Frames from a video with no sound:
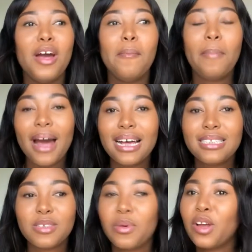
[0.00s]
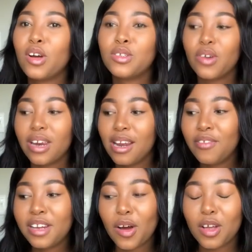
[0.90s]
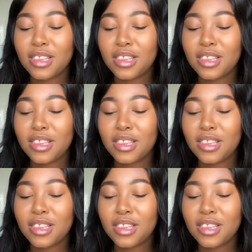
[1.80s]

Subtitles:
But when I got to grade 11, I got